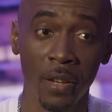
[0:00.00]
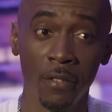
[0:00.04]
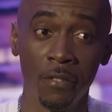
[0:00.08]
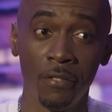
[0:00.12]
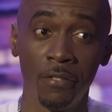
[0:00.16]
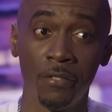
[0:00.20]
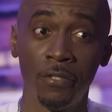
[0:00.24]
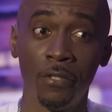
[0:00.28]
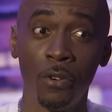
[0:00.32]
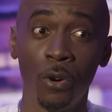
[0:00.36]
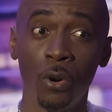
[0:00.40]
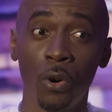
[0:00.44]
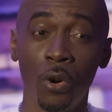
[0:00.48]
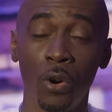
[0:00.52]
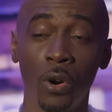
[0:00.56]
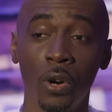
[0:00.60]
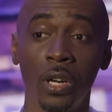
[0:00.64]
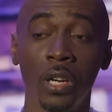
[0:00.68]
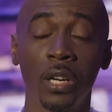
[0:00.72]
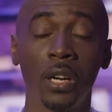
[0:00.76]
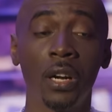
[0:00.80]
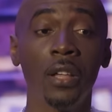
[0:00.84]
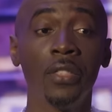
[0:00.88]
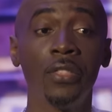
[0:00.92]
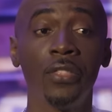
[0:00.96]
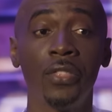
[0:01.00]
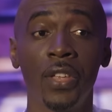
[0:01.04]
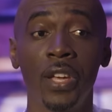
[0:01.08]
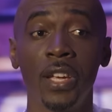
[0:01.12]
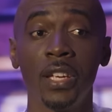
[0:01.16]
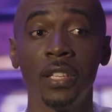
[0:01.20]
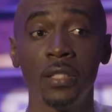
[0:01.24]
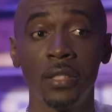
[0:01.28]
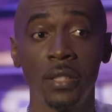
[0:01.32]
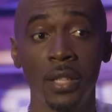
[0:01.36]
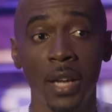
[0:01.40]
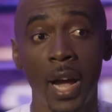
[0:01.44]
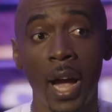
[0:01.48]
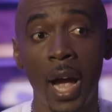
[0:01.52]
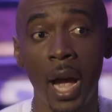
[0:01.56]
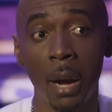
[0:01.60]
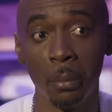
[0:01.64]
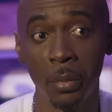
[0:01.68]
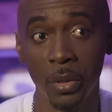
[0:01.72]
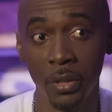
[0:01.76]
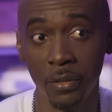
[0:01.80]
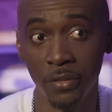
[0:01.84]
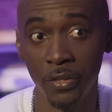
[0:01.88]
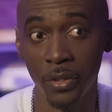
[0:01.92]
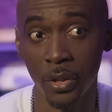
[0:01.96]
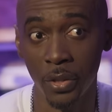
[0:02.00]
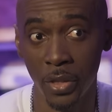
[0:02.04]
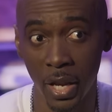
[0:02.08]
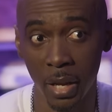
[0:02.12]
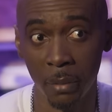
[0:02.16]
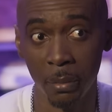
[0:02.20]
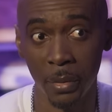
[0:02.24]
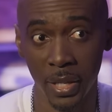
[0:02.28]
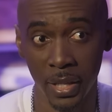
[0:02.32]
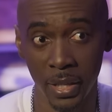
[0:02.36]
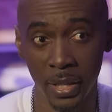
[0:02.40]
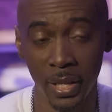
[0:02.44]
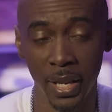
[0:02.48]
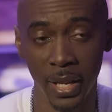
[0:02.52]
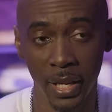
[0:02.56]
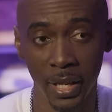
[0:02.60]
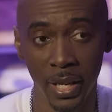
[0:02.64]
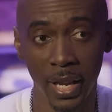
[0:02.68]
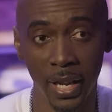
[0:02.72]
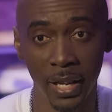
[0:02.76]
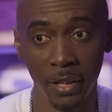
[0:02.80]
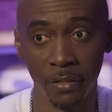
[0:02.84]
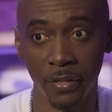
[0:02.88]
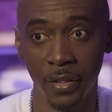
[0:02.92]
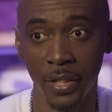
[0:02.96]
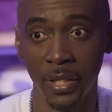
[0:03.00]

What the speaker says: for good things to happen for them in their life.